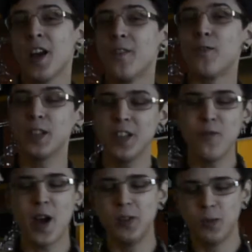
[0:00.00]
A friend
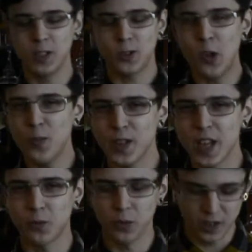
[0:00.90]
of mine once told me
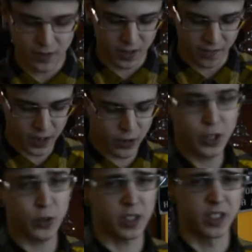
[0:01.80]
that we live in a very
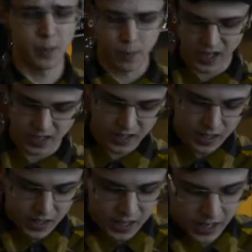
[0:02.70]
interesting place
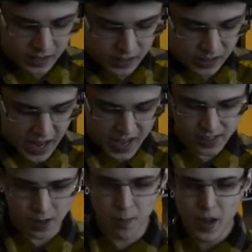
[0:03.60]
and it
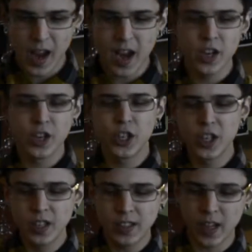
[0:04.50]
has some
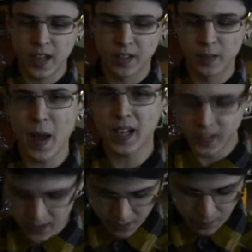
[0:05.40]
energies and
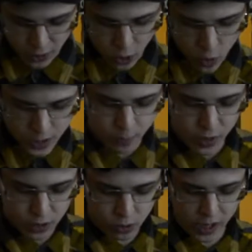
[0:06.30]
magnetism that always
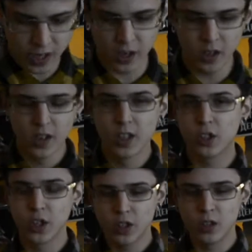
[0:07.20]
brings together
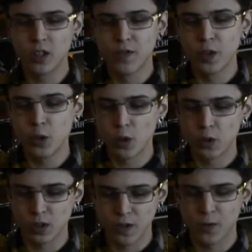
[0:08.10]
certain
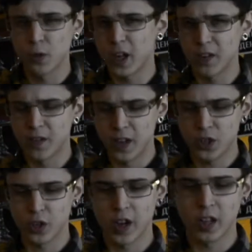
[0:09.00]
individuals of creative
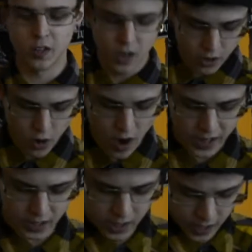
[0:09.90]
nature, and new
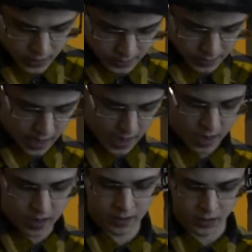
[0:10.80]
ideas
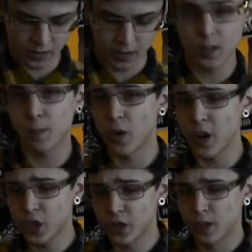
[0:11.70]
and
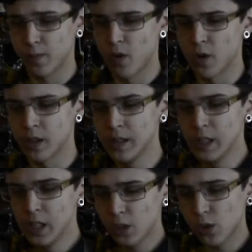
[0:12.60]
inspiration is born.
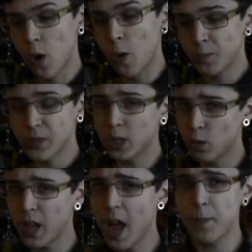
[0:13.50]
So that's
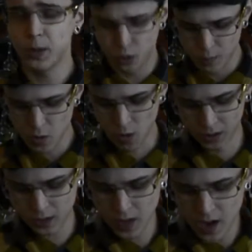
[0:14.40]
what happened to me
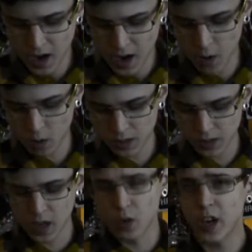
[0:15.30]
once. I was
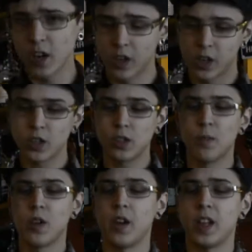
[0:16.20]
a regular
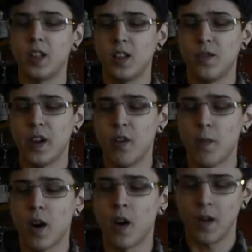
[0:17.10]
customer at this very
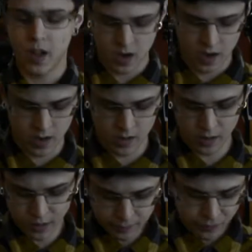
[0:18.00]
bar and
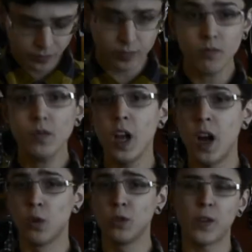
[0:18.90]

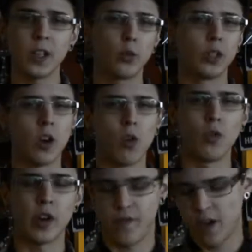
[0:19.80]
a good friend with the
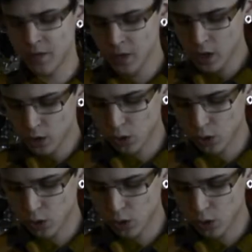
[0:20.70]
owner Ivan.